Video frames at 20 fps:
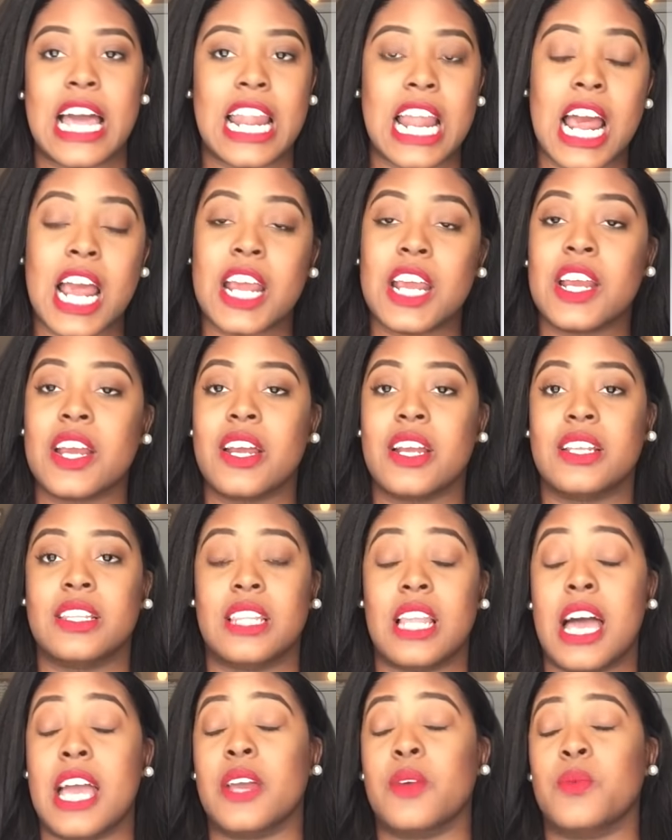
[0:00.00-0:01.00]
iron,
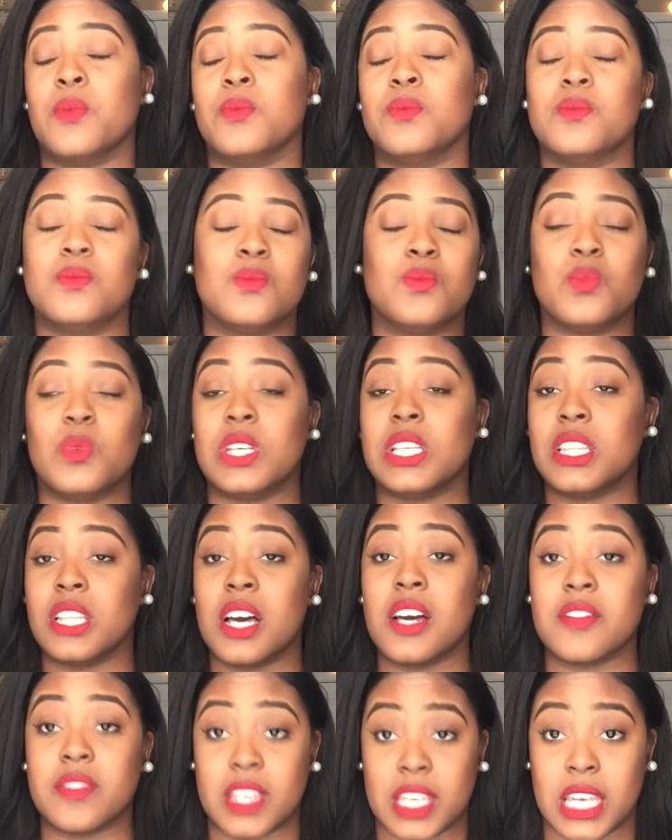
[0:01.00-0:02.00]
like, we
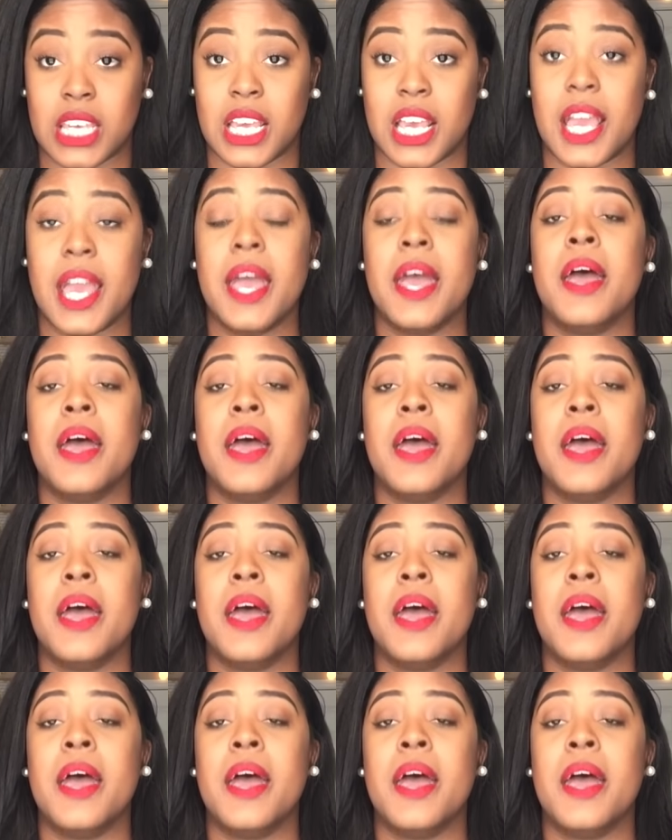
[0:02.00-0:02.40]
love heat.